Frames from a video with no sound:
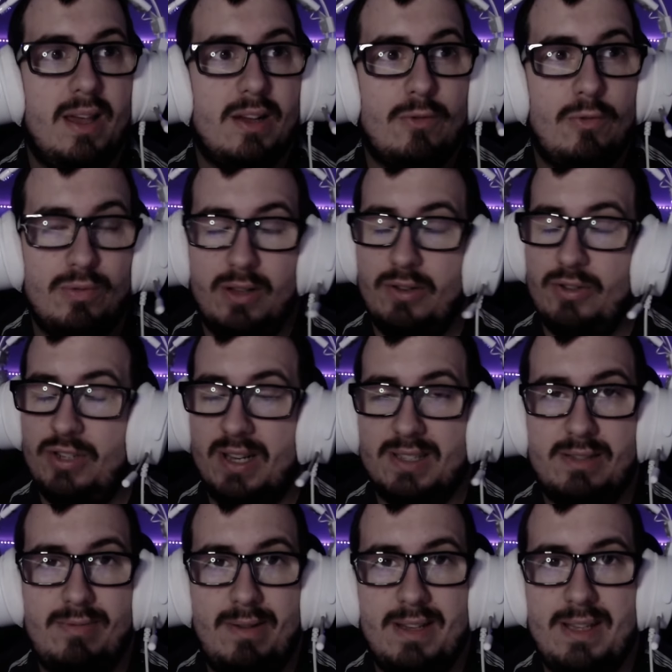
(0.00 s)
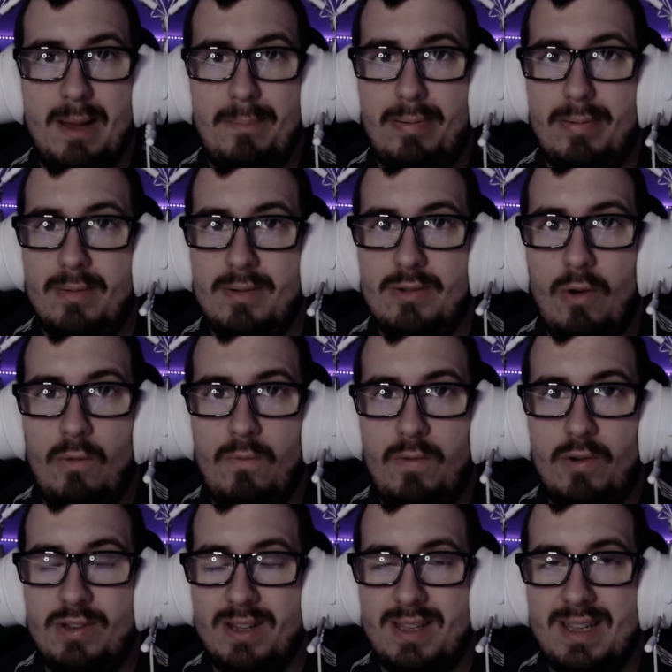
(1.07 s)
couldn't just straight up go for
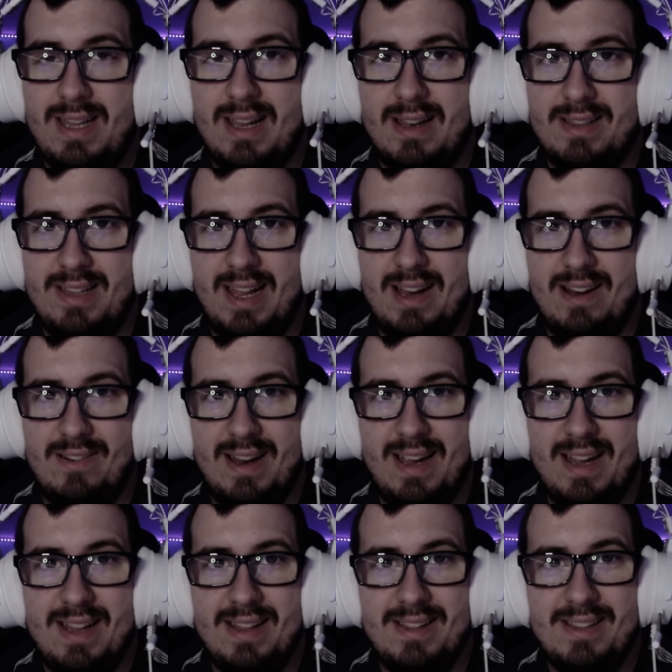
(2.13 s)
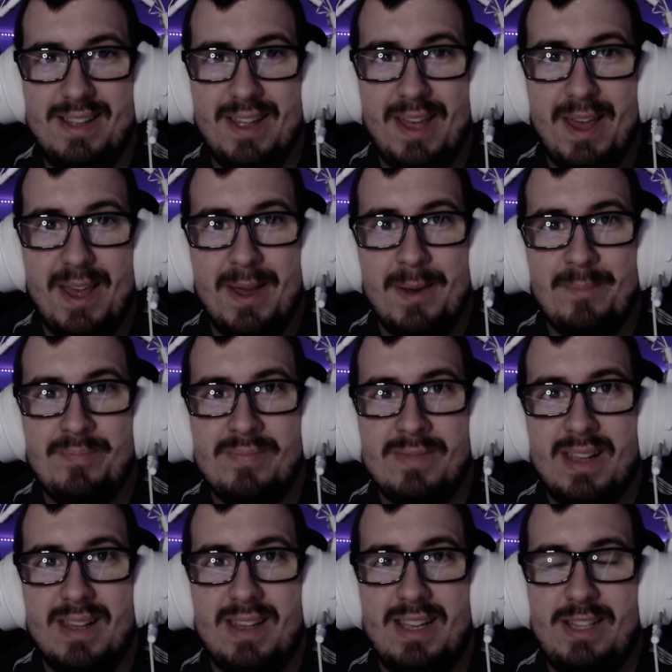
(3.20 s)
the kill there. And
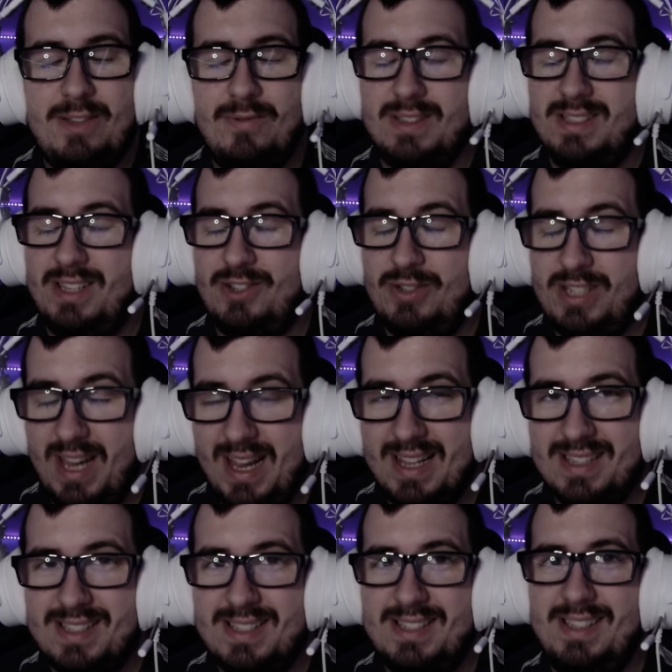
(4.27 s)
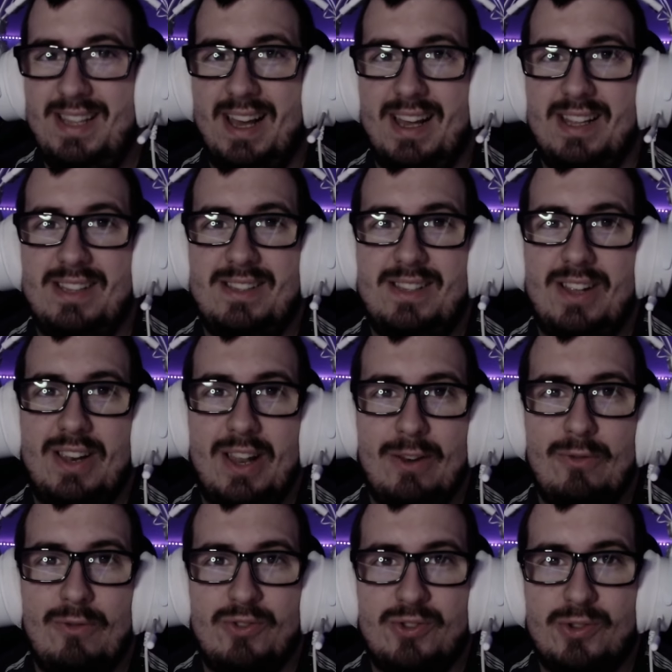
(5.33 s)
it was the chance that
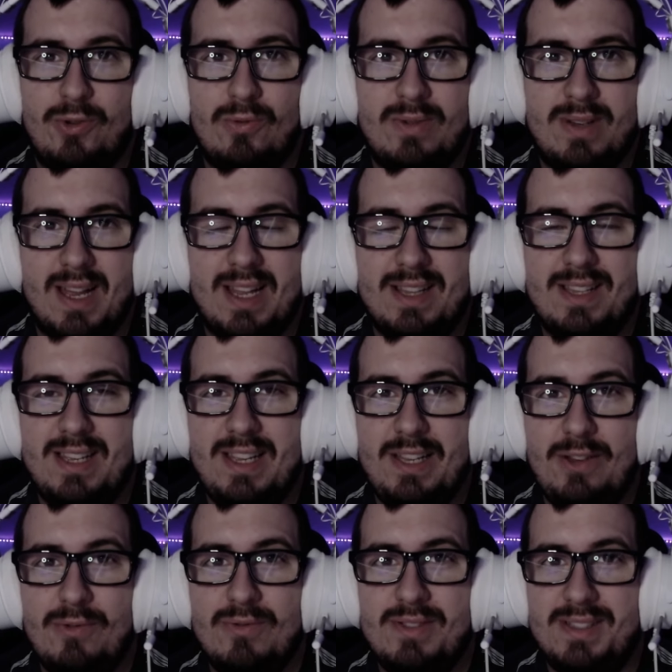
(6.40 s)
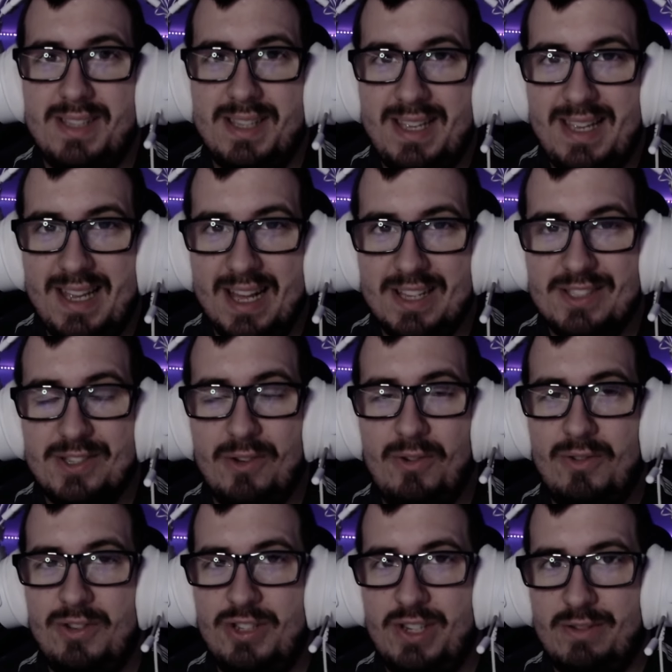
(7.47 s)
Lelouch took, and he used Geass
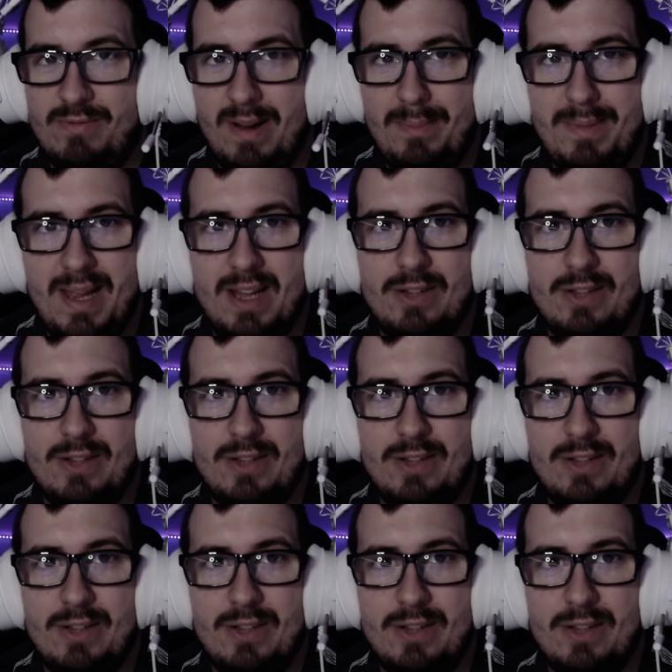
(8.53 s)
on Jeremiah